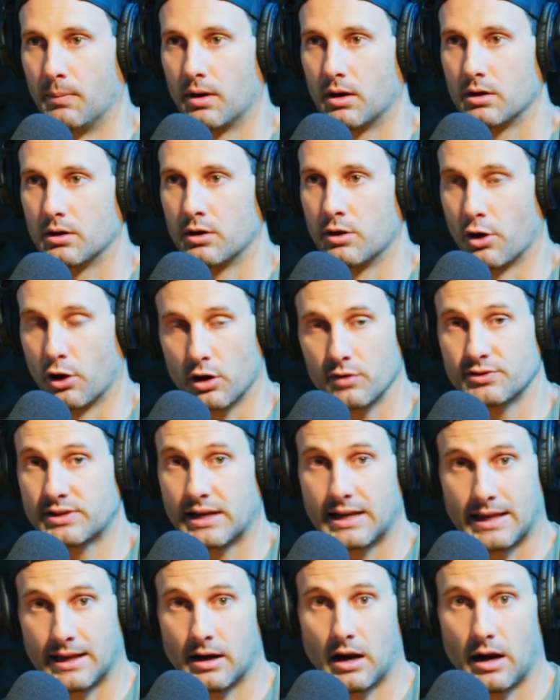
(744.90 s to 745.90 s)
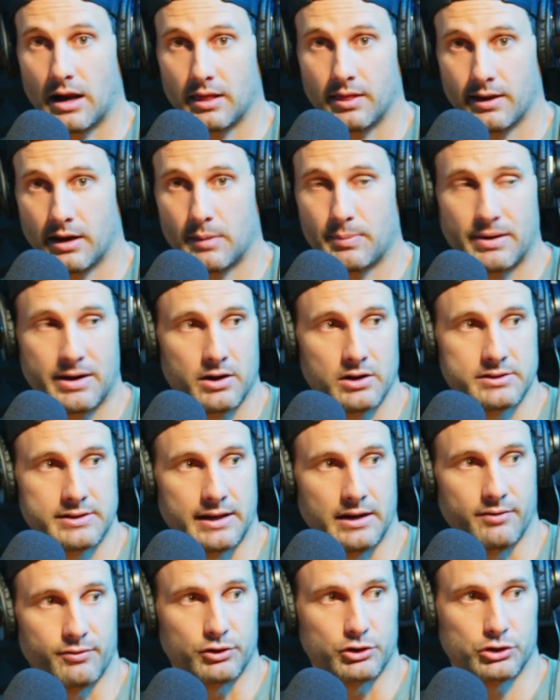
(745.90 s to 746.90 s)
nerves get lit up and
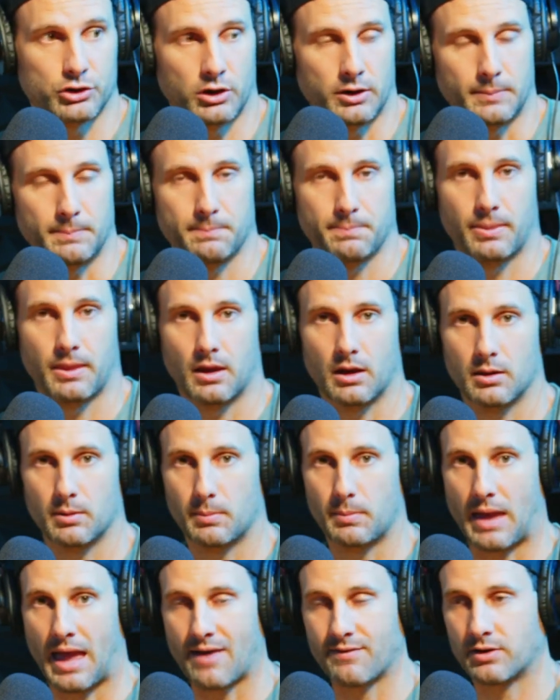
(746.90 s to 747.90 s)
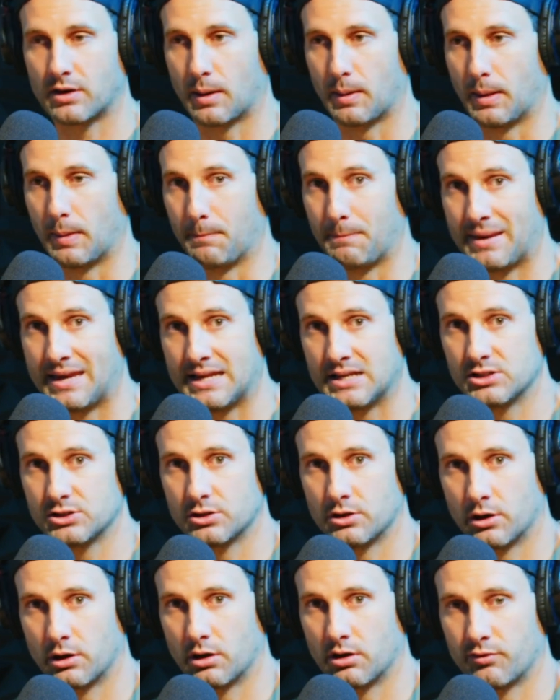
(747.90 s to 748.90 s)
irritated for sure. Having a impinged
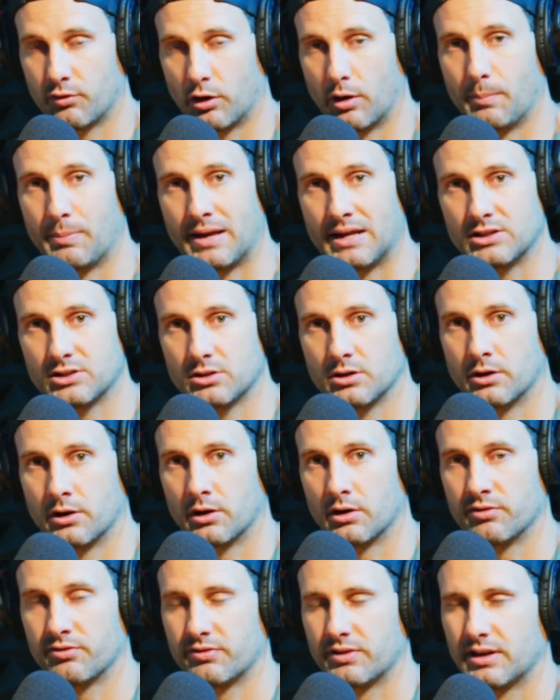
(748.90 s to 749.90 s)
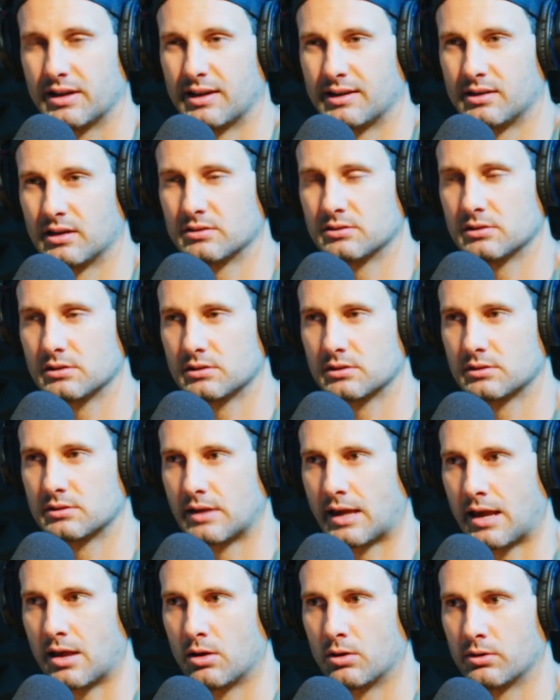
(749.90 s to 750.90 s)
nerve or a pinched nerve, it doesn't
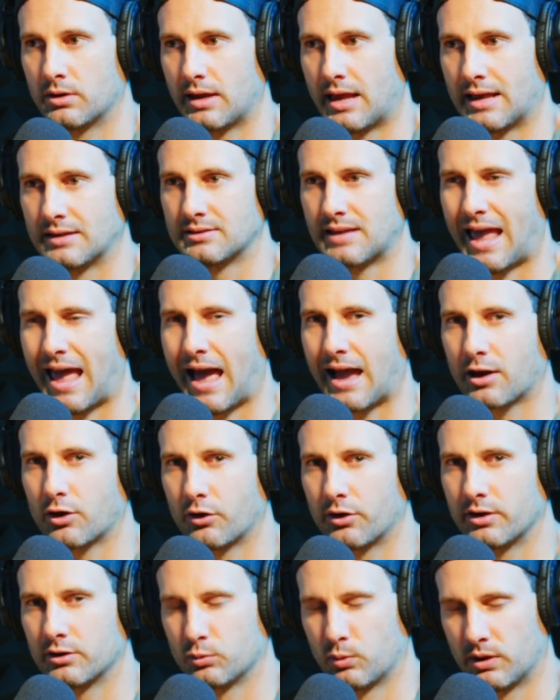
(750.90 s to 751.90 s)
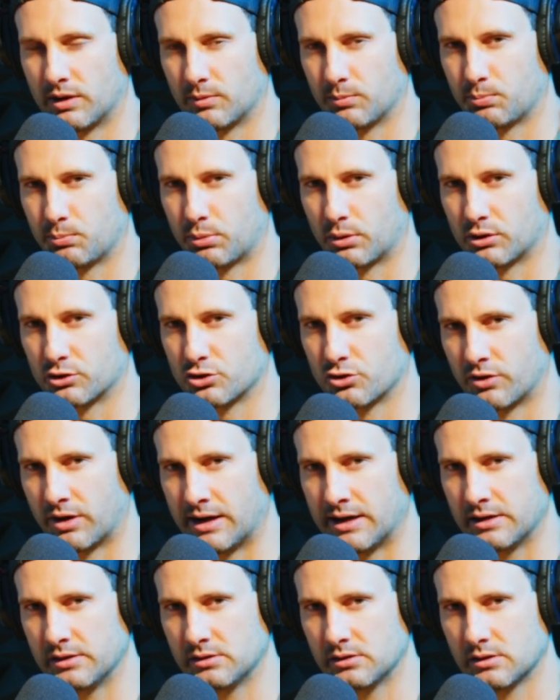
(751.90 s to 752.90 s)
sound as accurate as what it
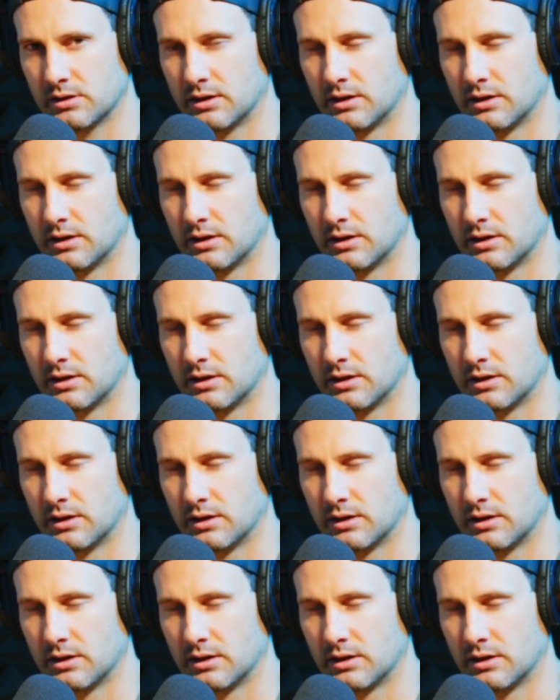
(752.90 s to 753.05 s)
portrays